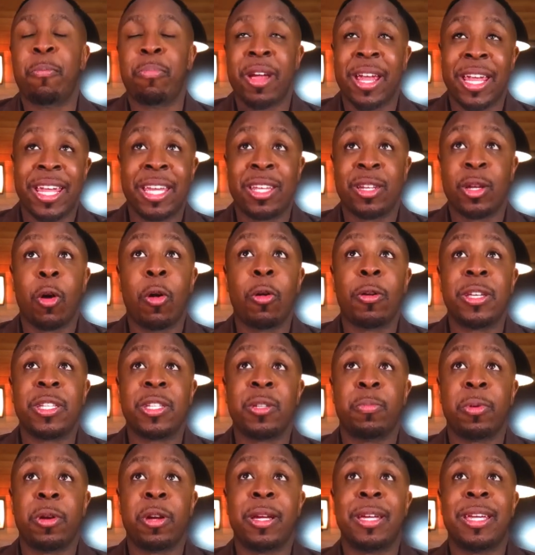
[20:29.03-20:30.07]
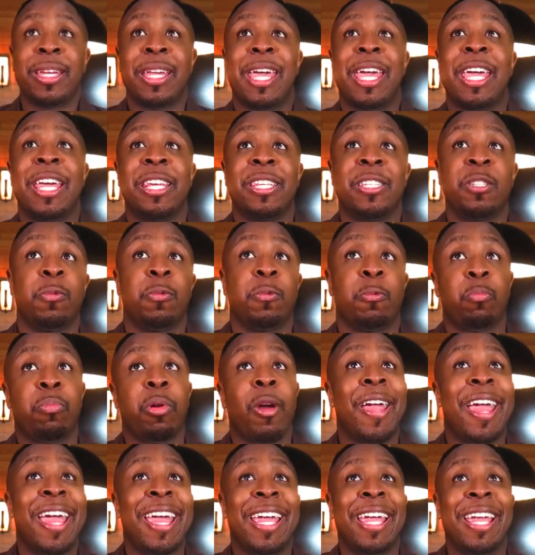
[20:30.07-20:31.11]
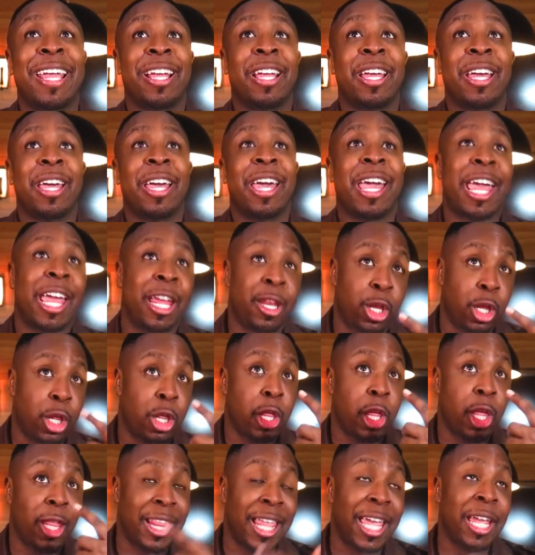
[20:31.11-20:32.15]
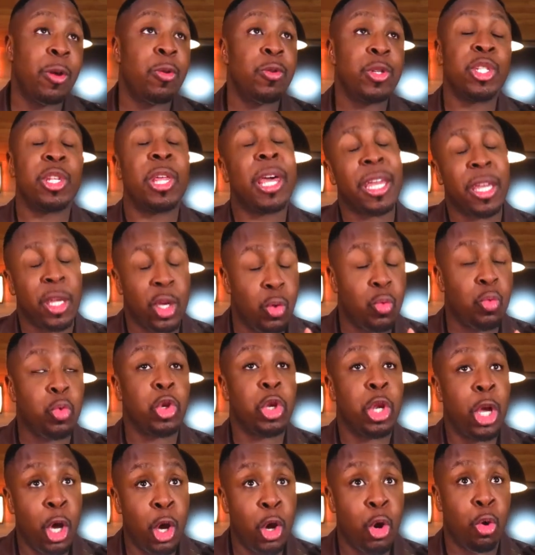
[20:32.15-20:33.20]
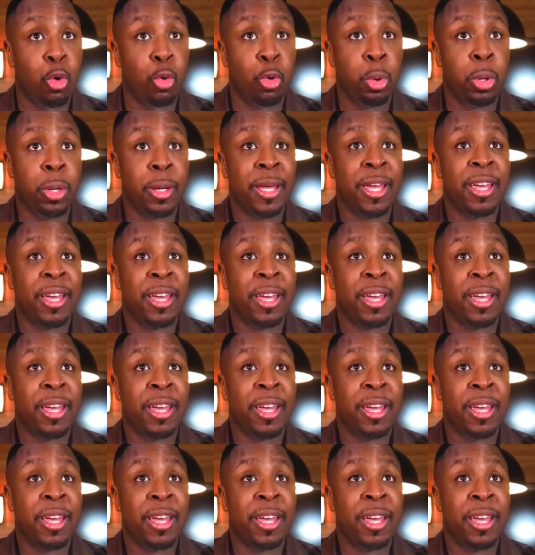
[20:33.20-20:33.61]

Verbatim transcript: Praying in the Holy Spirit is praying in the language that you know,